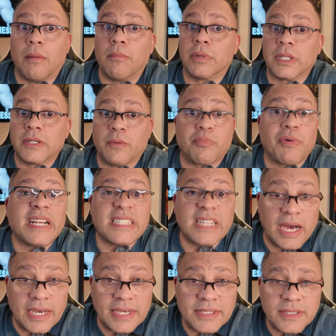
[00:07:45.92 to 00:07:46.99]
unbelievable. It breaks
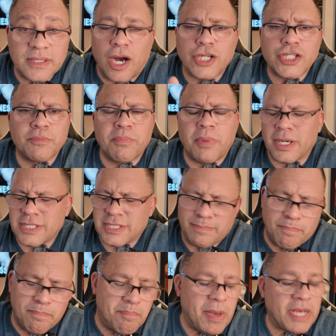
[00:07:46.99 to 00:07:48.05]
ice. $100.
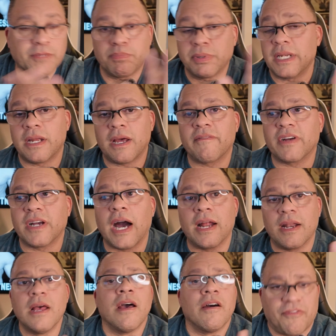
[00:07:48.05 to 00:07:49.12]
Best blender I ever
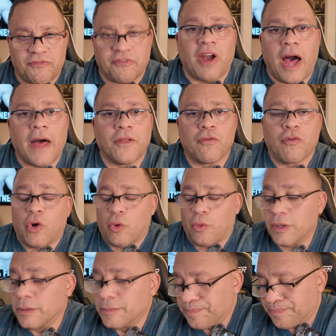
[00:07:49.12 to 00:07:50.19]
got for on the road.